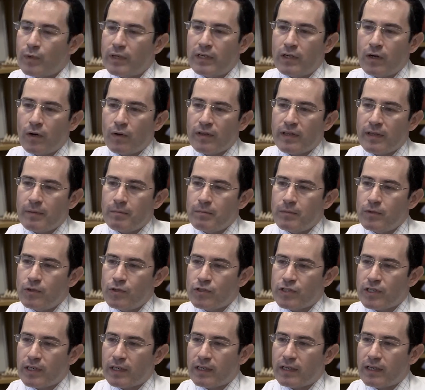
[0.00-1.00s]
We know that
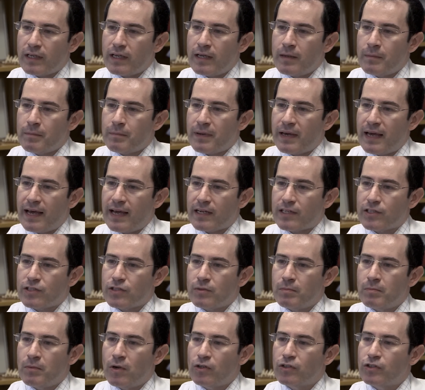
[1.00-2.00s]
music
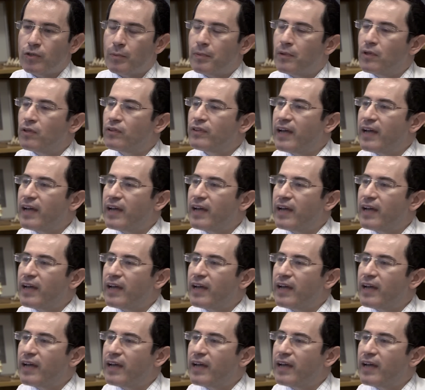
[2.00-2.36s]
impacts multiple